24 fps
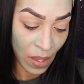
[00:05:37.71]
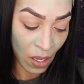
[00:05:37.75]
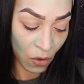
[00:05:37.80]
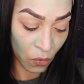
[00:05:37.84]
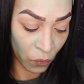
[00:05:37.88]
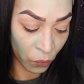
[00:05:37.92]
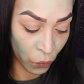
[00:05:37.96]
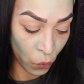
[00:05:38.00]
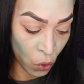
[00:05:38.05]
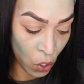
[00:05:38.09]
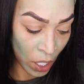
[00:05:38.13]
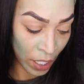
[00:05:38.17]

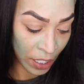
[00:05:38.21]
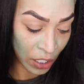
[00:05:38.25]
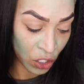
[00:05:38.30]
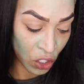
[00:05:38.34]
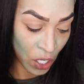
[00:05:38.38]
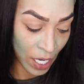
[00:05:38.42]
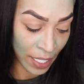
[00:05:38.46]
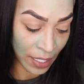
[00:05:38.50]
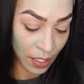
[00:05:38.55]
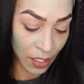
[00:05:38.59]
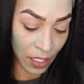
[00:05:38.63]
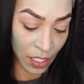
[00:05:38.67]
for a
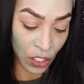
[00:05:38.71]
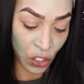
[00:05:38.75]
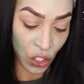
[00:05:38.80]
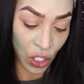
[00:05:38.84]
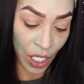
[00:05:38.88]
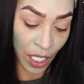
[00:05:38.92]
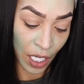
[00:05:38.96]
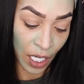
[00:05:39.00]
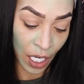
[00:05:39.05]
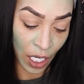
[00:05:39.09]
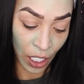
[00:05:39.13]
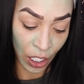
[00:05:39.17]
transition
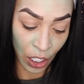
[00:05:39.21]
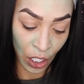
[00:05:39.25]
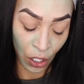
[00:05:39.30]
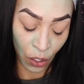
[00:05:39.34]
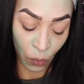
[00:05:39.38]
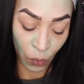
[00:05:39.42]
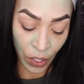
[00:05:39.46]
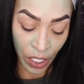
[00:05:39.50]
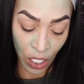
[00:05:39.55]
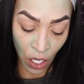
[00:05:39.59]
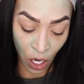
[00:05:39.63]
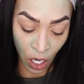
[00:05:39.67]
color,
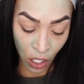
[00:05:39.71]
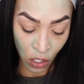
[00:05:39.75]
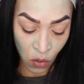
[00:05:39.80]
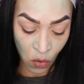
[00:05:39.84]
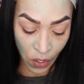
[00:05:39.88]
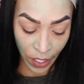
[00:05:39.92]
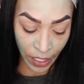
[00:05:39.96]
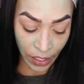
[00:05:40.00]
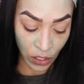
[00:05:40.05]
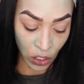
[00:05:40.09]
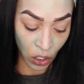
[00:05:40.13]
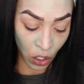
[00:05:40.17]
we are
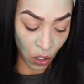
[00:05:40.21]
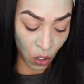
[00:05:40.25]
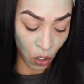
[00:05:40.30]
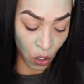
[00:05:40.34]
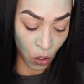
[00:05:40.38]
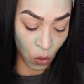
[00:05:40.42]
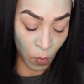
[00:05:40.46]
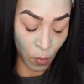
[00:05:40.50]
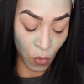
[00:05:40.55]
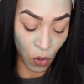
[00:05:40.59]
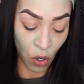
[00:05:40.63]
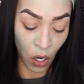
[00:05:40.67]
going to go
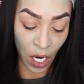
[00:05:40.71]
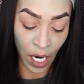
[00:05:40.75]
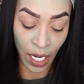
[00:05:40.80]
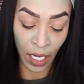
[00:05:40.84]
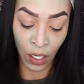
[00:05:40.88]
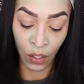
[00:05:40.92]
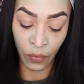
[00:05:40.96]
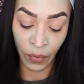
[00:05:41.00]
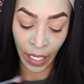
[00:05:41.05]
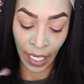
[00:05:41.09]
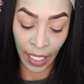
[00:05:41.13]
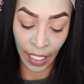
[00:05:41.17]
more
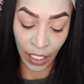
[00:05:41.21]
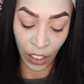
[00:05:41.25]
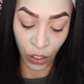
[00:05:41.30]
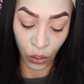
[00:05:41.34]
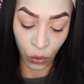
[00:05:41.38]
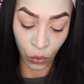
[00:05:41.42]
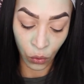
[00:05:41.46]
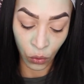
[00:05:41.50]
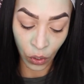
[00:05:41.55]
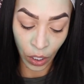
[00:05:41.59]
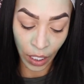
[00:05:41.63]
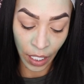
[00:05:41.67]
of a
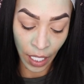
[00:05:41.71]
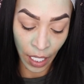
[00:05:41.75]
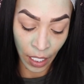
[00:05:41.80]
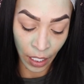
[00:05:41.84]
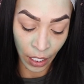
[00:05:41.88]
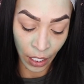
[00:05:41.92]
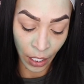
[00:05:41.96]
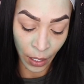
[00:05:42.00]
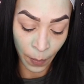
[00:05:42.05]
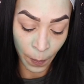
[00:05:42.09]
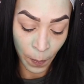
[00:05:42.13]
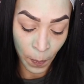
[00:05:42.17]
nude
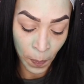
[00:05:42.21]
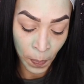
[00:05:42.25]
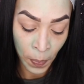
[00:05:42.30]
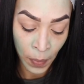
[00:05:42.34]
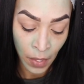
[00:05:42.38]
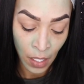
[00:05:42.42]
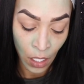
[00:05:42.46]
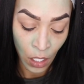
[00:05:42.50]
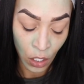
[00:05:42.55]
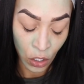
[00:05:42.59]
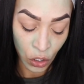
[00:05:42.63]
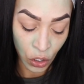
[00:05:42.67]
color.
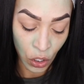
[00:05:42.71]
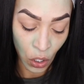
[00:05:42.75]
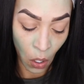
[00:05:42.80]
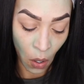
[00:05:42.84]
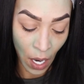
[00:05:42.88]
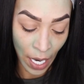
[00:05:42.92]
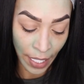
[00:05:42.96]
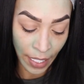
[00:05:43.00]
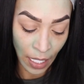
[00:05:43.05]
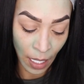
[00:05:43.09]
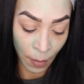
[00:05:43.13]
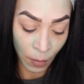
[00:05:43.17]
So
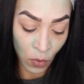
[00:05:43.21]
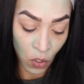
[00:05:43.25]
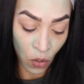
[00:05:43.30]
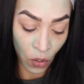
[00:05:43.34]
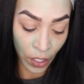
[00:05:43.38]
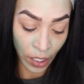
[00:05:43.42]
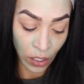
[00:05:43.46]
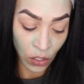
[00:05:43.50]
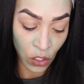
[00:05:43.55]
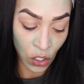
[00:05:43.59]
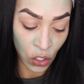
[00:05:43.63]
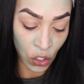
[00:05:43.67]
I am
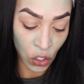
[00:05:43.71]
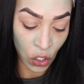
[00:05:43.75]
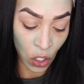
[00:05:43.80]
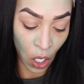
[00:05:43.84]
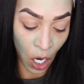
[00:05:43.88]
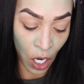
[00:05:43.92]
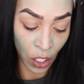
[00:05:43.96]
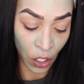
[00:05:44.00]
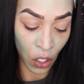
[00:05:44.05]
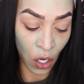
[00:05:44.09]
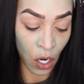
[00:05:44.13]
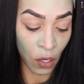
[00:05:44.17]
going to
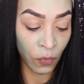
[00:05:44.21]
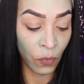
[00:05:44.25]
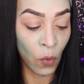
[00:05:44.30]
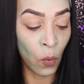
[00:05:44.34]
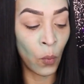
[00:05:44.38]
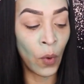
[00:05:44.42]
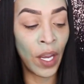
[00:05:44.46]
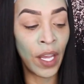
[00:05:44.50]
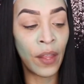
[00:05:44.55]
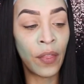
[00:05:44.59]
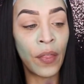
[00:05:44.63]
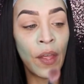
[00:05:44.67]
start off with